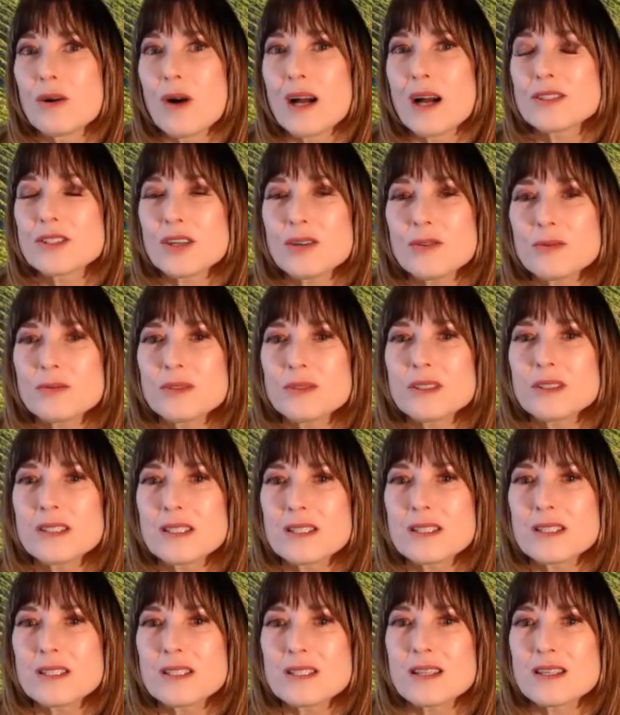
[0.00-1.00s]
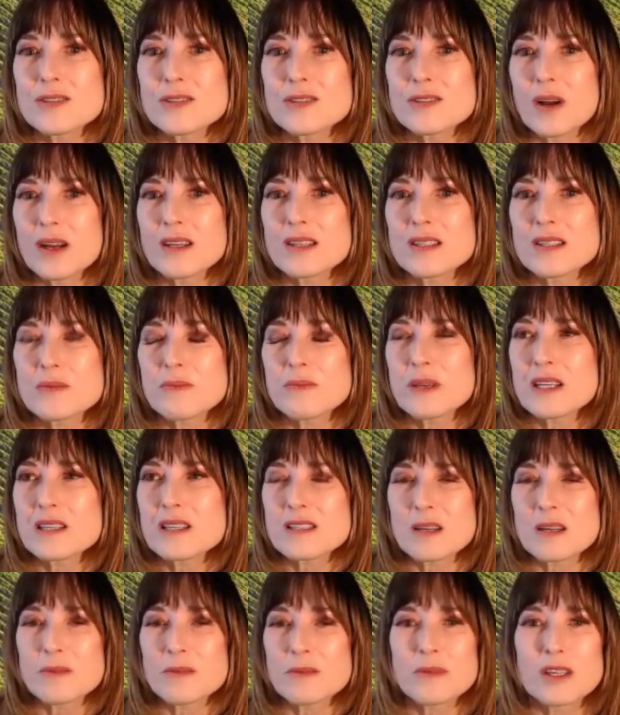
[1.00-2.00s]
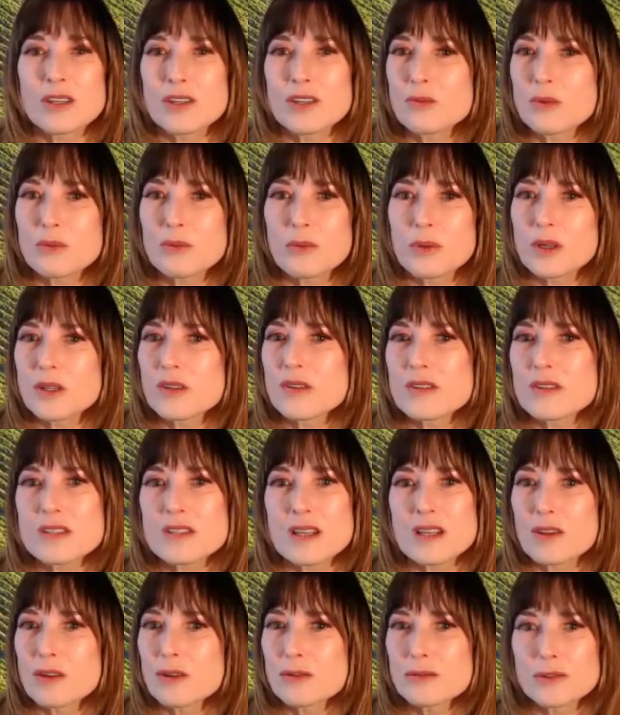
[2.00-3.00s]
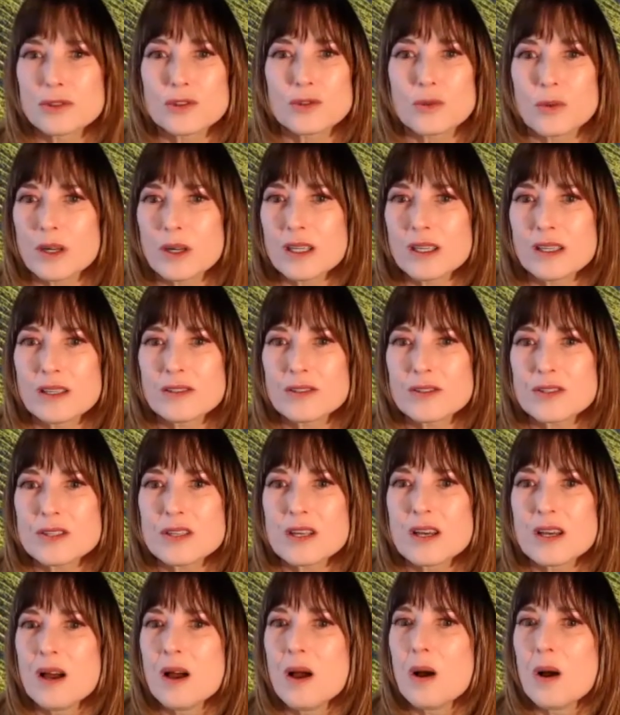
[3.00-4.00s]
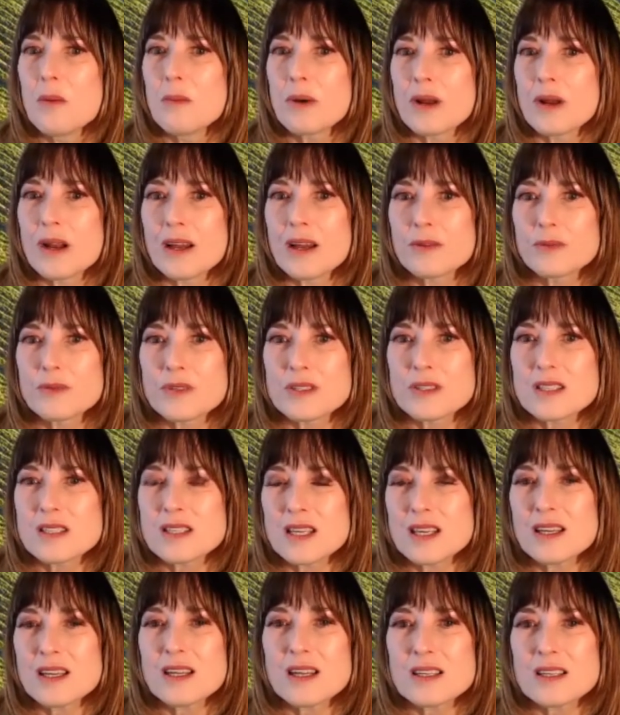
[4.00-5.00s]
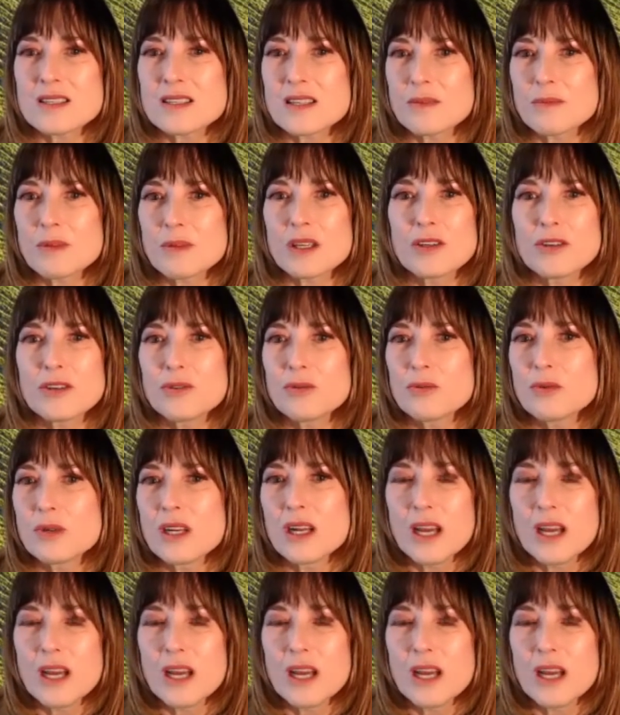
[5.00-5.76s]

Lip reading: I don't really see this wine as being something you would put in the cellar for 20 years, but I see it as something you